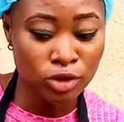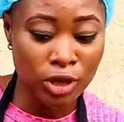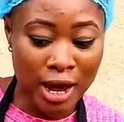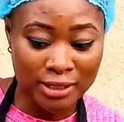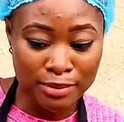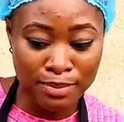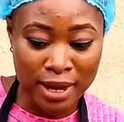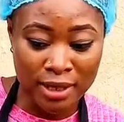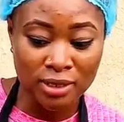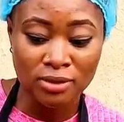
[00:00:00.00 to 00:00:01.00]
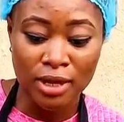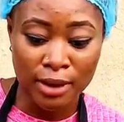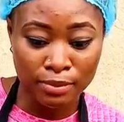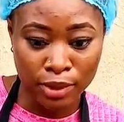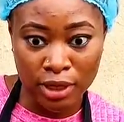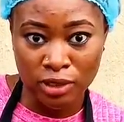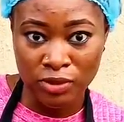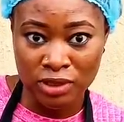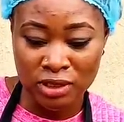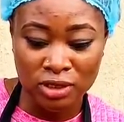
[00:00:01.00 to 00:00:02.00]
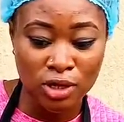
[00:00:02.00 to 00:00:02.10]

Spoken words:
at the back and boil it with it.